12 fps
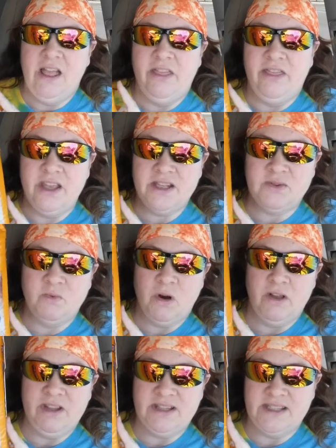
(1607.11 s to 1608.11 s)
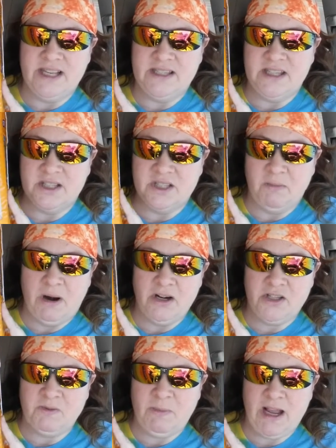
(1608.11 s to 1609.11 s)
This one that says the
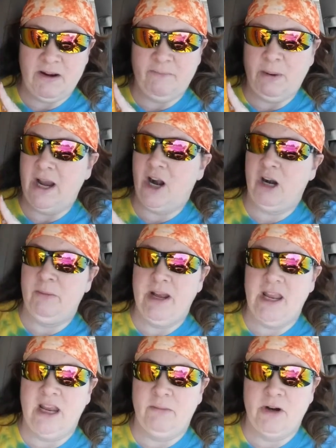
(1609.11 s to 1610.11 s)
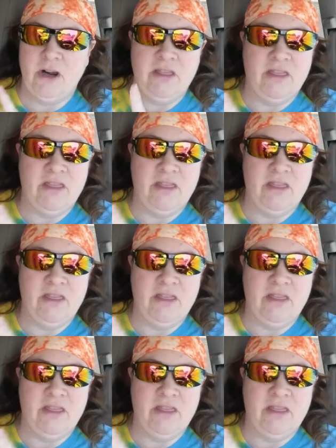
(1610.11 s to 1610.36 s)
Smart Spot by Arm & Hammer,